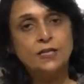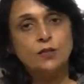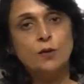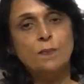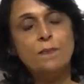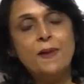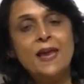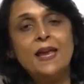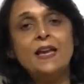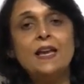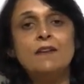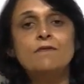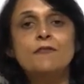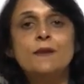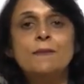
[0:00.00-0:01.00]
The male
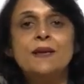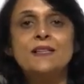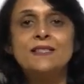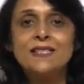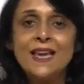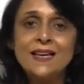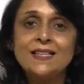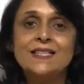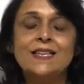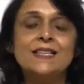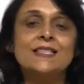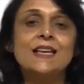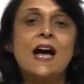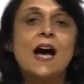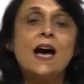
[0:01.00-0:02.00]
and female
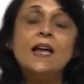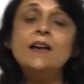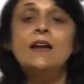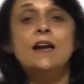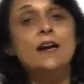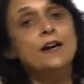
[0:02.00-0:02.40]
sexes are